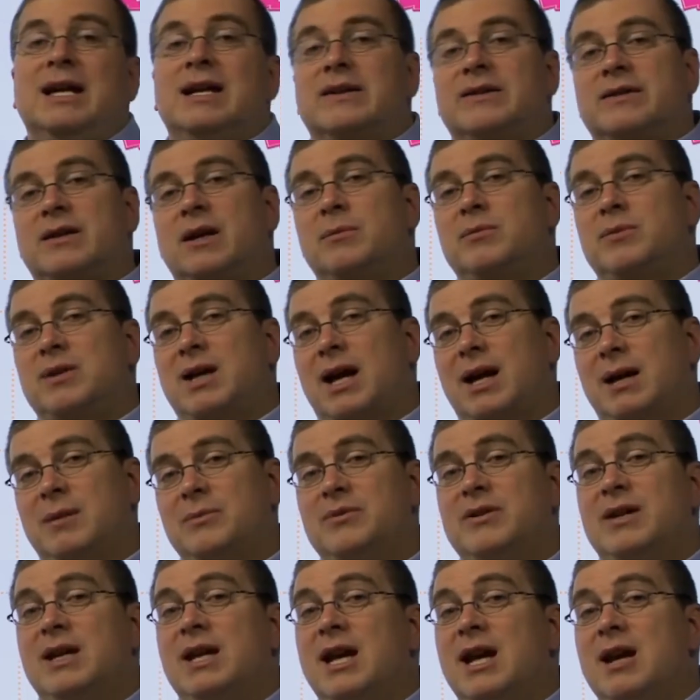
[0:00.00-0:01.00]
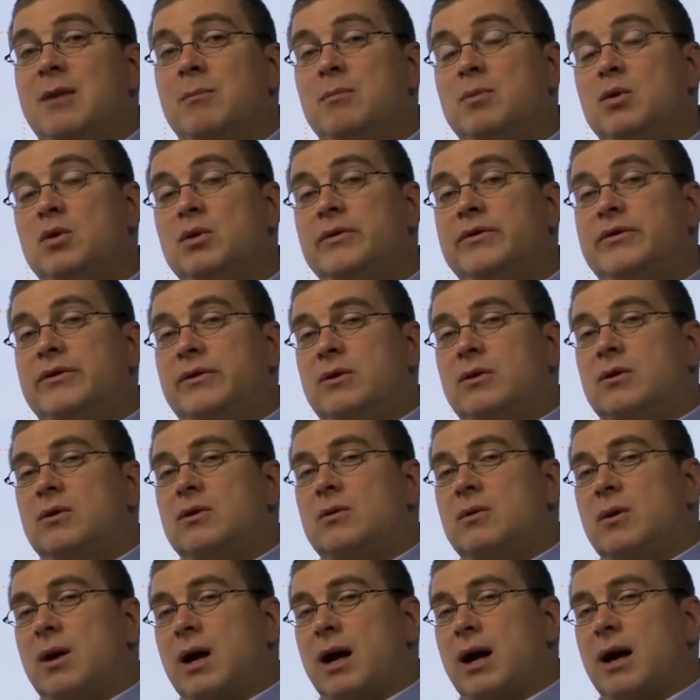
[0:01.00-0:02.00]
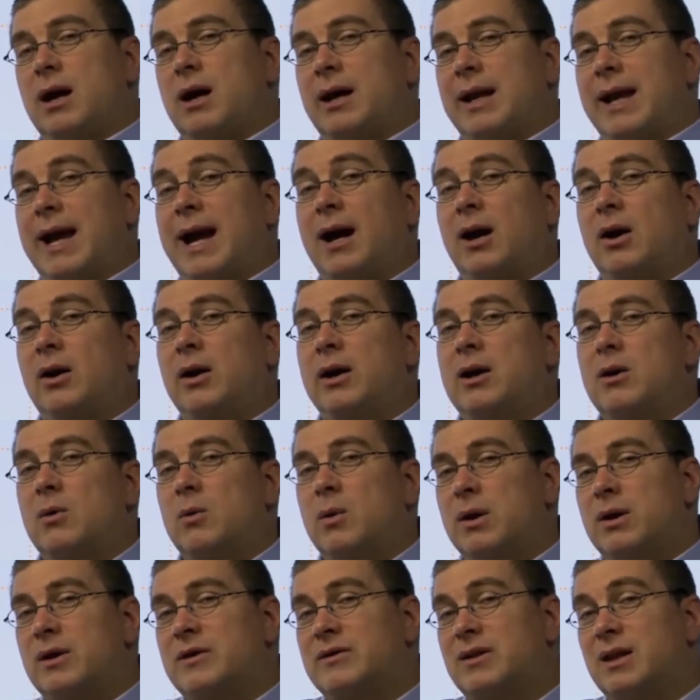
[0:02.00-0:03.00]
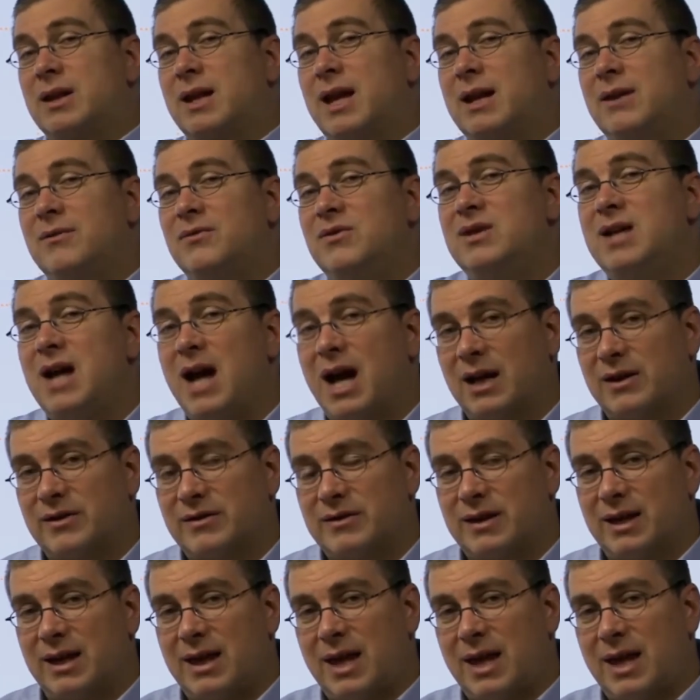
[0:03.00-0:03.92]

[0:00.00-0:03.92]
Sometimes it moves through an area where there's a lot of dust,